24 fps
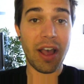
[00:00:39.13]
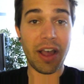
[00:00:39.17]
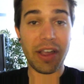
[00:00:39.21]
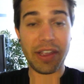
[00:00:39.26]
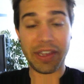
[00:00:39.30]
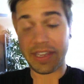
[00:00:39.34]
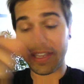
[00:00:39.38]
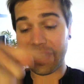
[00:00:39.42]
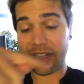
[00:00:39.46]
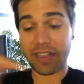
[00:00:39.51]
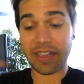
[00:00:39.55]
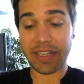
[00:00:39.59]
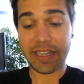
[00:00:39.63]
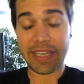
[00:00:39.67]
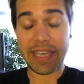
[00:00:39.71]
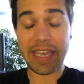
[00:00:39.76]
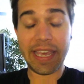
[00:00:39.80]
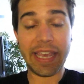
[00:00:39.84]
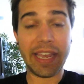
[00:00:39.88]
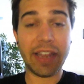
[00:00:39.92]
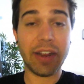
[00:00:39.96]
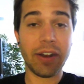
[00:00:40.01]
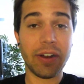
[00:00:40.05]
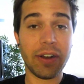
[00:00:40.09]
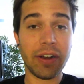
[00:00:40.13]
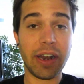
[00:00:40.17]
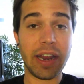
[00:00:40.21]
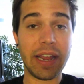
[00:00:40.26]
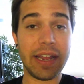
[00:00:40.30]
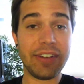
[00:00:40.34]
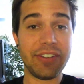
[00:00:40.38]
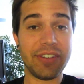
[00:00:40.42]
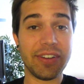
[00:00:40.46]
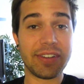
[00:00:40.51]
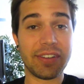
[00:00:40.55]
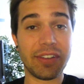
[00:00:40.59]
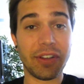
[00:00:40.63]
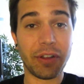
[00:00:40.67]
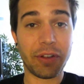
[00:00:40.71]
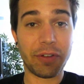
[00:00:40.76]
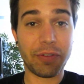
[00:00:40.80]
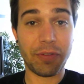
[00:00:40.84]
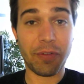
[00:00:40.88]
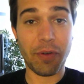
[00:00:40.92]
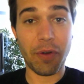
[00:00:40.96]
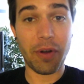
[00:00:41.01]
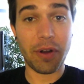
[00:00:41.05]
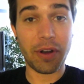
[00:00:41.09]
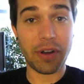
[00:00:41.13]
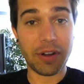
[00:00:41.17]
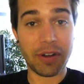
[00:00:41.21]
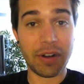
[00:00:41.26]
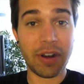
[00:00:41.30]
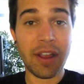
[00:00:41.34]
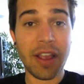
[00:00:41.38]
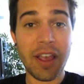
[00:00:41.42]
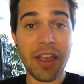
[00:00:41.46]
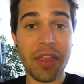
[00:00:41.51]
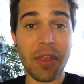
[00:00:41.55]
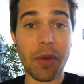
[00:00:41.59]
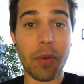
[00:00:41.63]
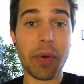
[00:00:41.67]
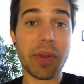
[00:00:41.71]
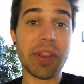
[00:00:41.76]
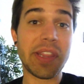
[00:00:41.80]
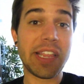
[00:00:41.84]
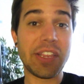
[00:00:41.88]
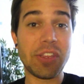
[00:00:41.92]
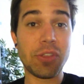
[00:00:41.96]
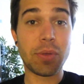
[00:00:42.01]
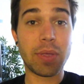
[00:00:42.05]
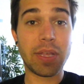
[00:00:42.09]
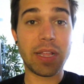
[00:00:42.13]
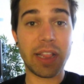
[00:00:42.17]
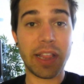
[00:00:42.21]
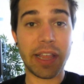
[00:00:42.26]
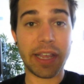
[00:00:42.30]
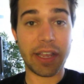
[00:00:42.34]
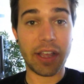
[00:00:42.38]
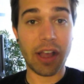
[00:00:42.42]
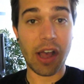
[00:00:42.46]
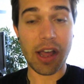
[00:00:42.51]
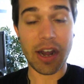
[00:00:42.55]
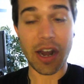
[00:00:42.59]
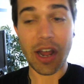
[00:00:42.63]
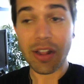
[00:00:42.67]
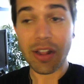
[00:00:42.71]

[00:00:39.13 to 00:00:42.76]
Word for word: You can click here and just look for the one that you can click on.